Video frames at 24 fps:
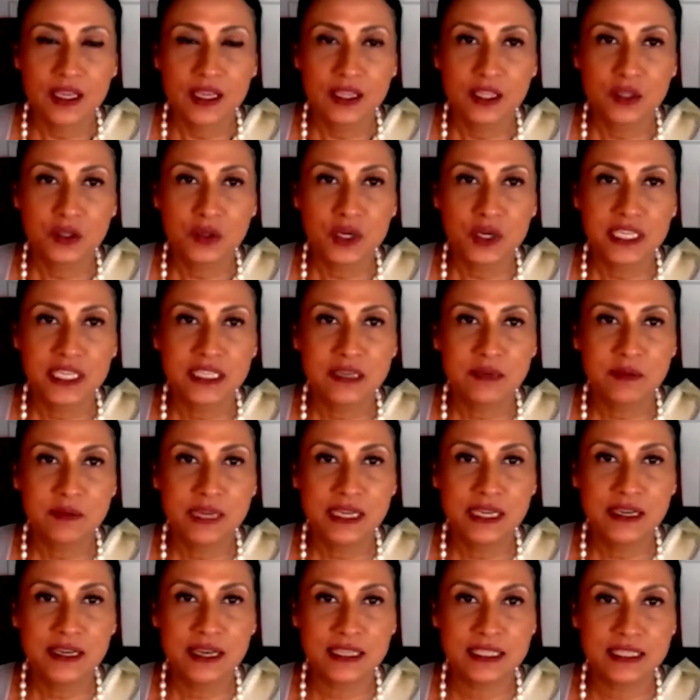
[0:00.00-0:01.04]
The tourism
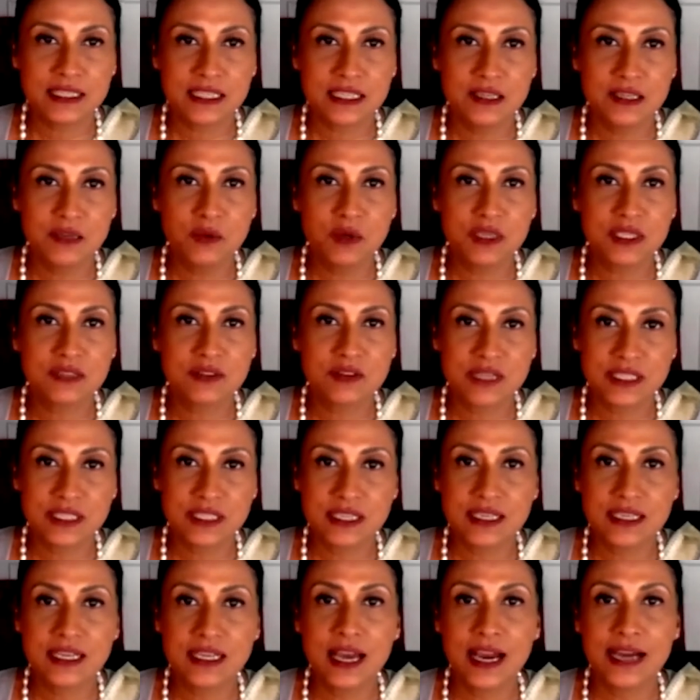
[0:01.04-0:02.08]
industry was
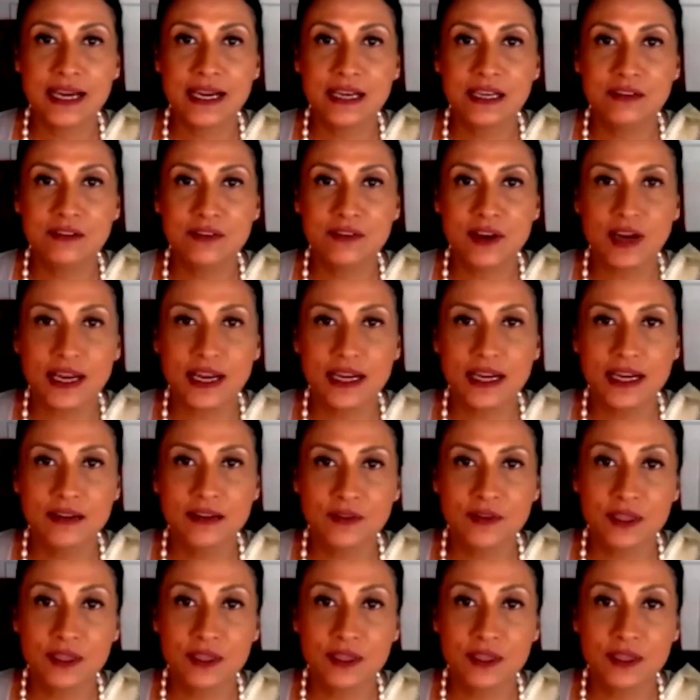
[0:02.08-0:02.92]
recently identified